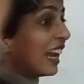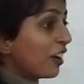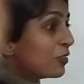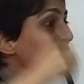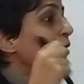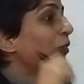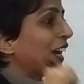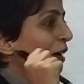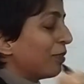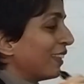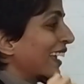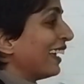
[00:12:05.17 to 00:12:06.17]
and which is why
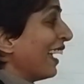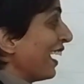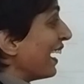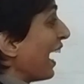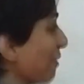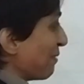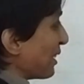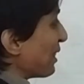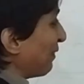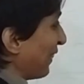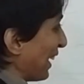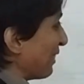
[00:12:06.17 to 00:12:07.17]
I'm saying I'm
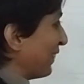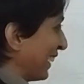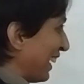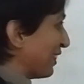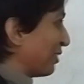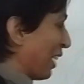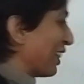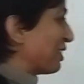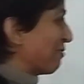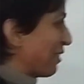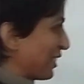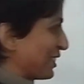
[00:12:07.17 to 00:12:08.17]
inspired by
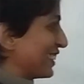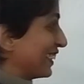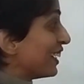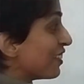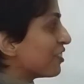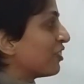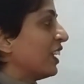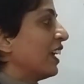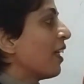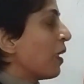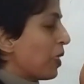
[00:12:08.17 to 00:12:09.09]
anthropology and history.